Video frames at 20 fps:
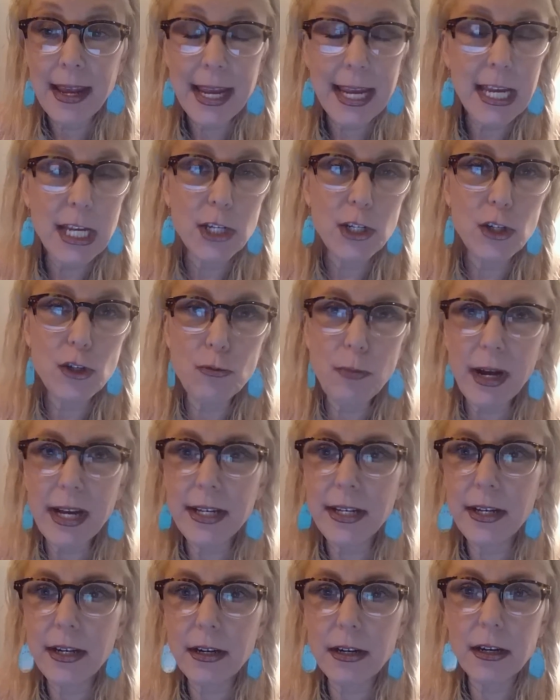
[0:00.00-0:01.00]
and you
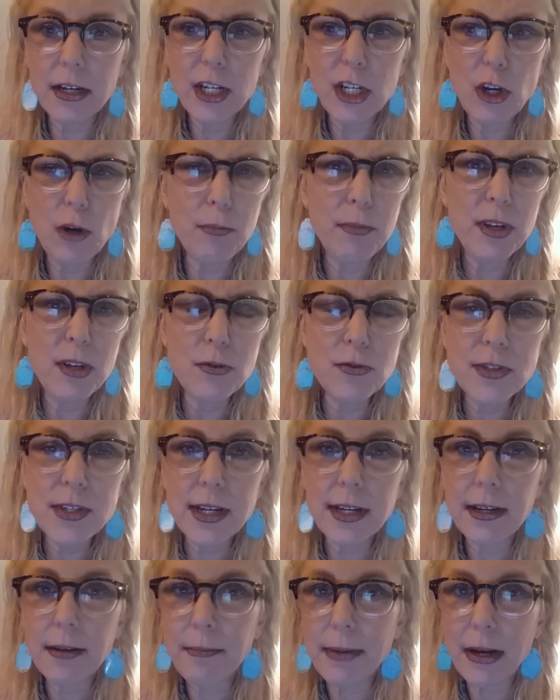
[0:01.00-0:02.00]
might hear, you know,
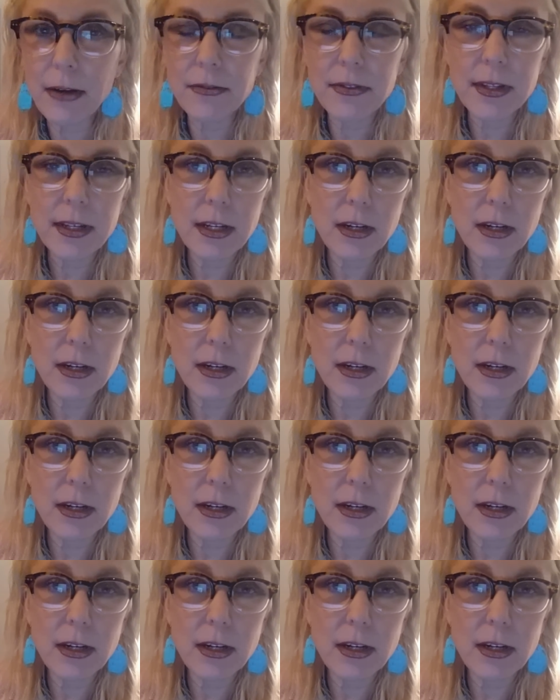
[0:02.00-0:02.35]
music about,